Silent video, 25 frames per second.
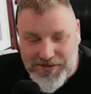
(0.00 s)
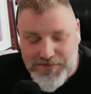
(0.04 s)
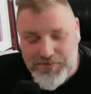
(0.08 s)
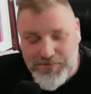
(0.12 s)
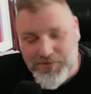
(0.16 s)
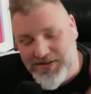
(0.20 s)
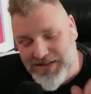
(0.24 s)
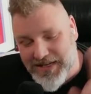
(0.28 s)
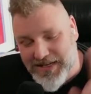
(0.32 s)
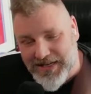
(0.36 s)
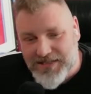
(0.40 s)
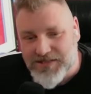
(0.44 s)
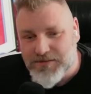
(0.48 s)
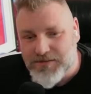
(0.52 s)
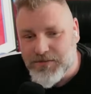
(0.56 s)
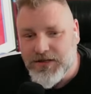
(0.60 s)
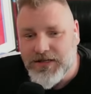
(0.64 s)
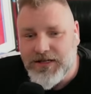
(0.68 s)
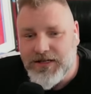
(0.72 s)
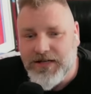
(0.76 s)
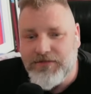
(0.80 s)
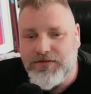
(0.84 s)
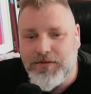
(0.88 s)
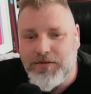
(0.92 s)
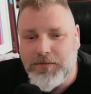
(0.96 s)
But thanks a
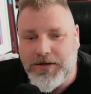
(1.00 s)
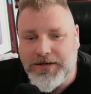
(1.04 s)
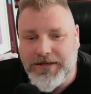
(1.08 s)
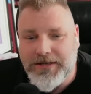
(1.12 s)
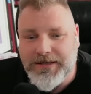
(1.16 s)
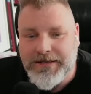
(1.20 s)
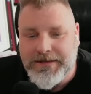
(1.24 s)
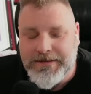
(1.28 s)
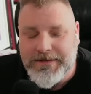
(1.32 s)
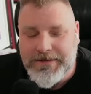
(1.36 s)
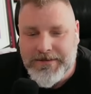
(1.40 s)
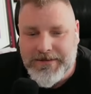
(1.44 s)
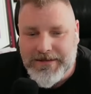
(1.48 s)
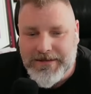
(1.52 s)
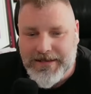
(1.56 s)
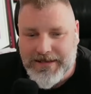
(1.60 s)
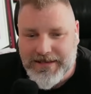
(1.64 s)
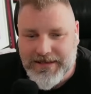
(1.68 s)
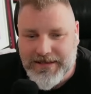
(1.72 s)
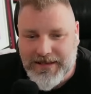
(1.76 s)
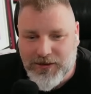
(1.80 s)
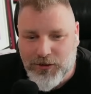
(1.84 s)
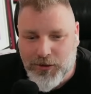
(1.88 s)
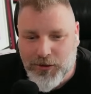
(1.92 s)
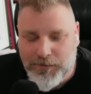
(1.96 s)
million, everybody, and
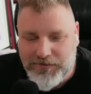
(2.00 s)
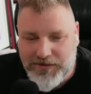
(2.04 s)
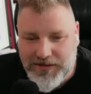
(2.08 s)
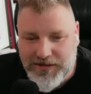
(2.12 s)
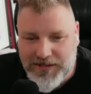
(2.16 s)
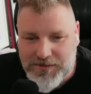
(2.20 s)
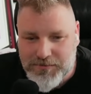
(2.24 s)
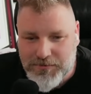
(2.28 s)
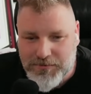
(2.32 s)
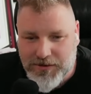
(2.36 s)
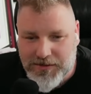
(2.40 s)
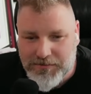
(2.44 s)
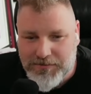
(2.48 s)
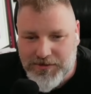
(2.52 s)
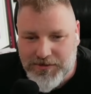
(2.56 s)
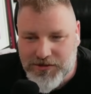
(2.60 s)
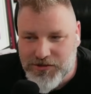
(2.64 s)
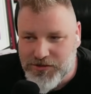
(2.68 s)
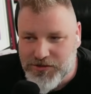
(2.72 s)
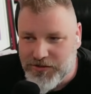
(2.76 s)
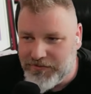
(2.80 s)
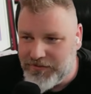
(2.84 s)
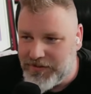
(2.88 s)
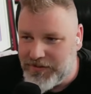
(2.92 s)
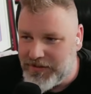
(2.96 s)
hopefully that's brought a bit of
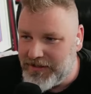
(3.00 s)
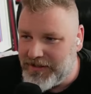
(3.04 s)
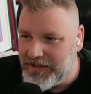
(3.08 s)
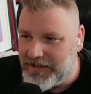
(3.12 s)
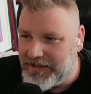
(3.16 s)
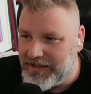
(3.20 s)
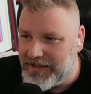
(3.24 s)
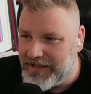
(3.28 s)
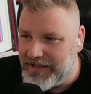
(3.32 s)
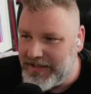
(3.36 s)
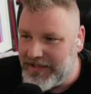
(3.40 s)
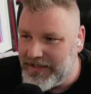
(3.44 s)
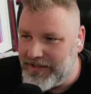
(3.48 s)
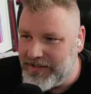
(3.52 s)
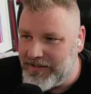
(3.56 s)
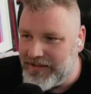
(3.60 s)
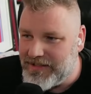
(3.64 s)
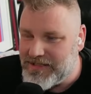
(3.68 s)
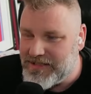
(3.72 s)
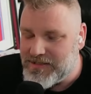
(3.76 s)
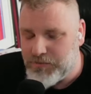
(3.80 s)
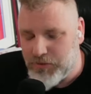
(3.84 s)
joviality to the end of this.